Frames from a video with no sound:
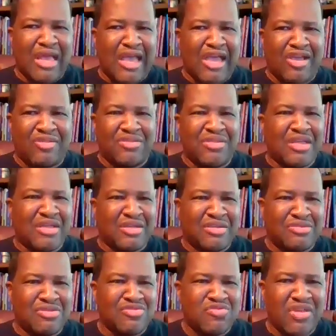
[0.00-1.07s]
And
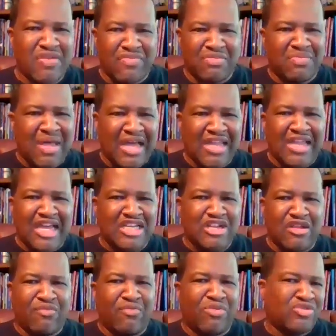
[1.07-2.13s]
you give them an
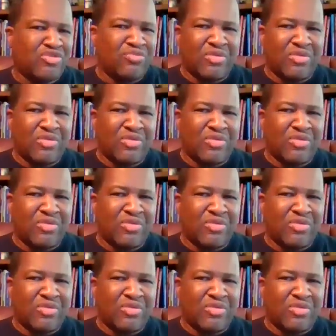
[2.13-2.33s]
idea of what